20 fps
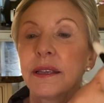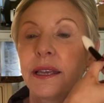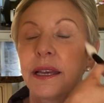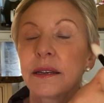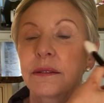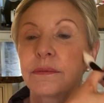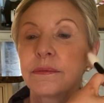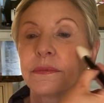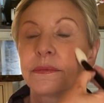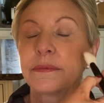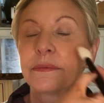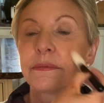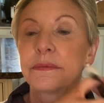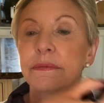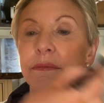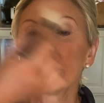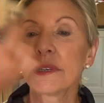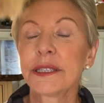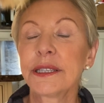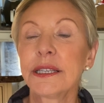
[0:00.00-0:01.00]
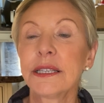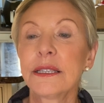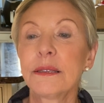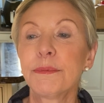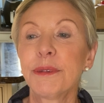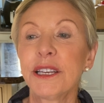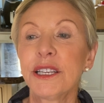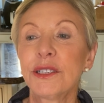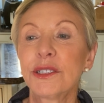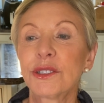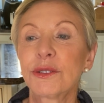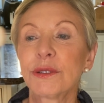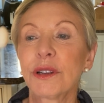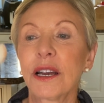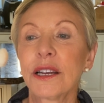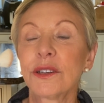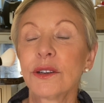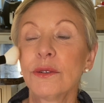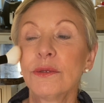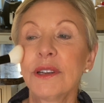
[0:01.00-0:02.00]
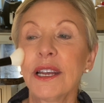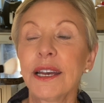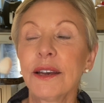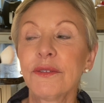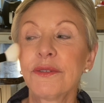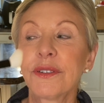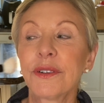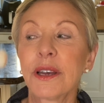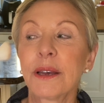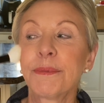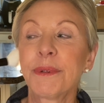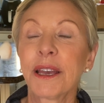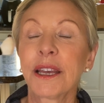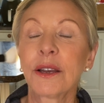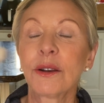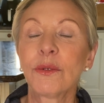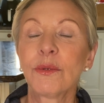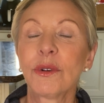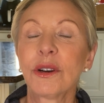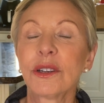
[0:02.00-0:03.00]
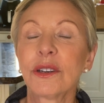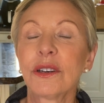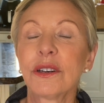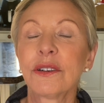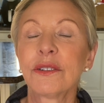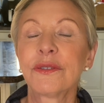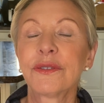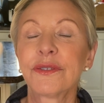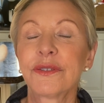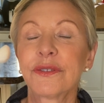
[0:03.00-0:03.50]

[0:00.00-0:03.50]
Yeah. I think the peach. I don't have a pink one of.